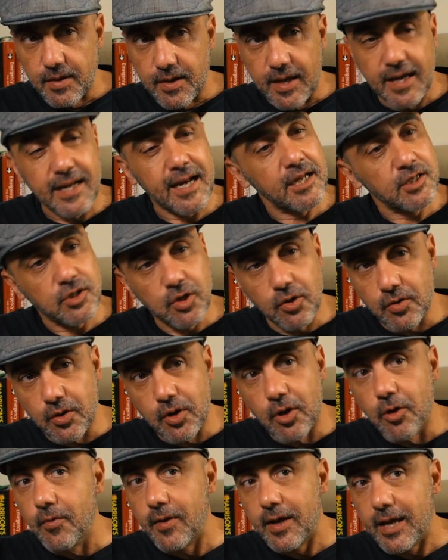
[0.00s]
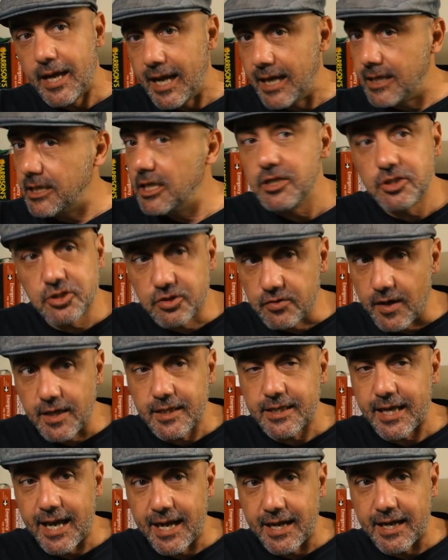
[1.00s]
And I don't know any
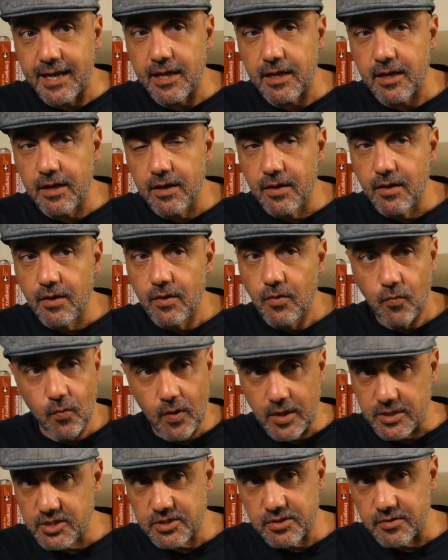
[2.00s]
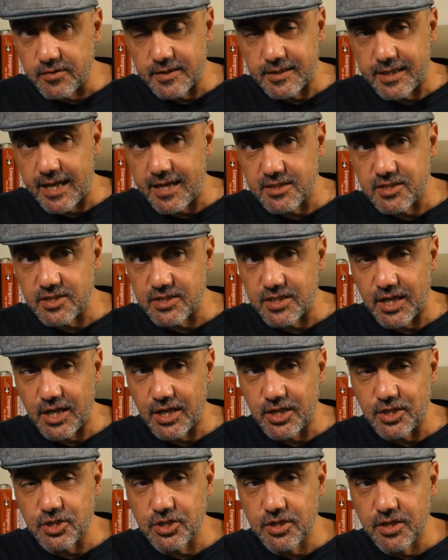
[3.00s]
drug addict once they're at that
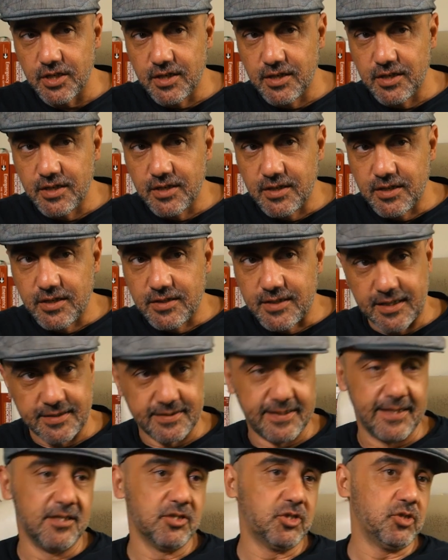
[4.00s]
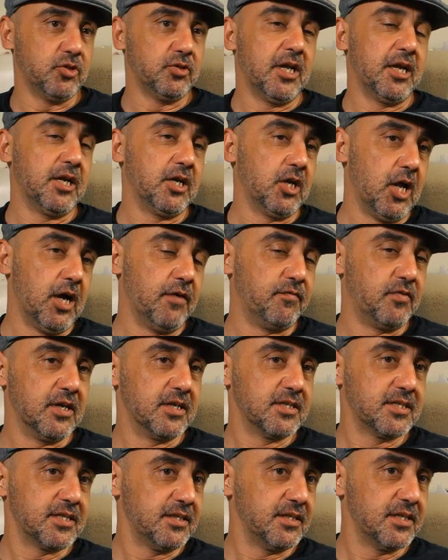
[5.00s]
stage that tells you they love
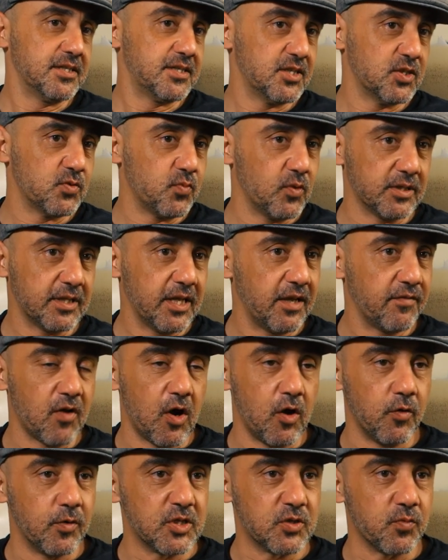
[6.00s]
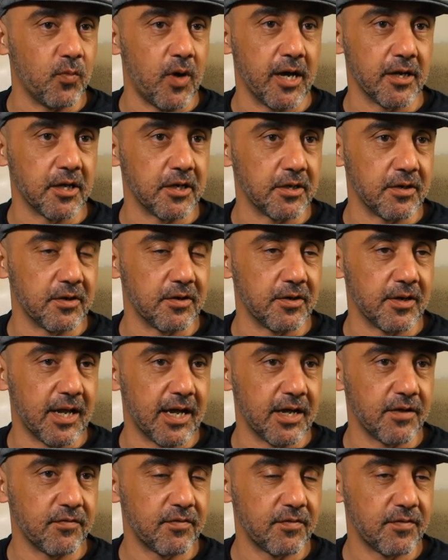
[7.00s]
this and this is what they've always wanted in their
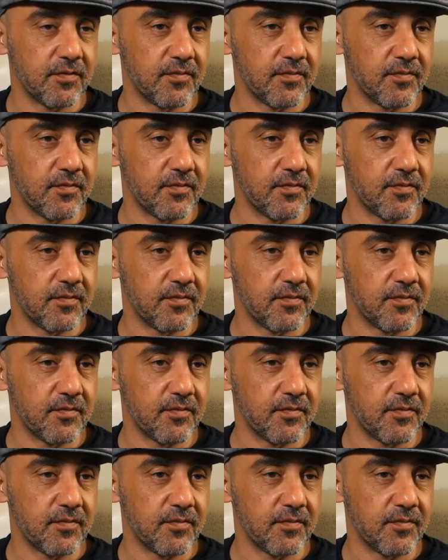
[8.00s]
life.